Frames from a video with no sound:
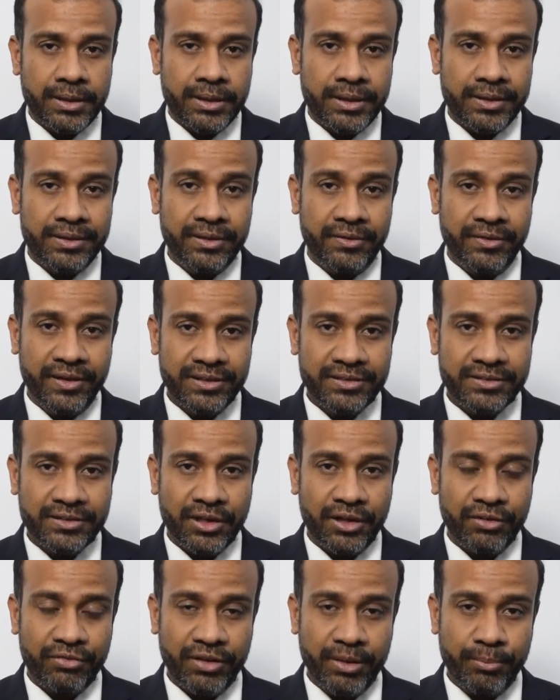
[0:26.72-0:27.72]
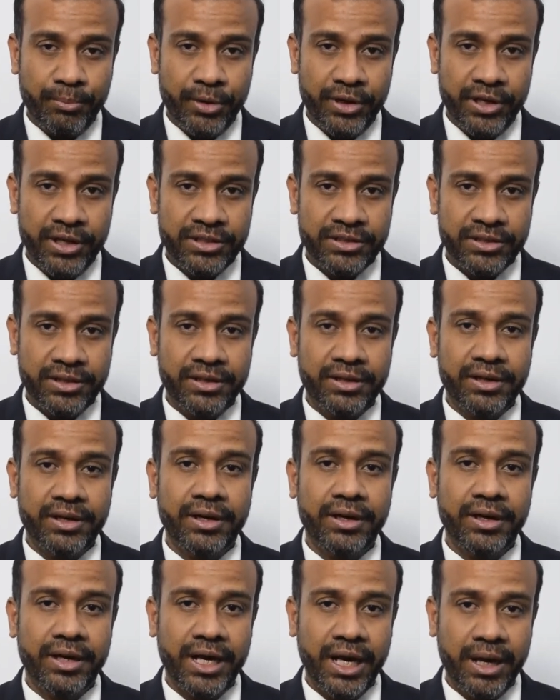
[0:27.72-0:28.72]
The risk of amputation
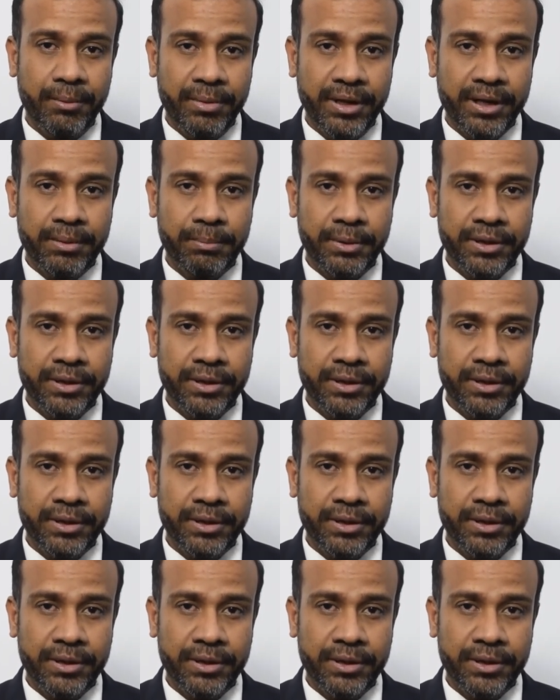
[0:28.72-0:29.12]
in a diabetic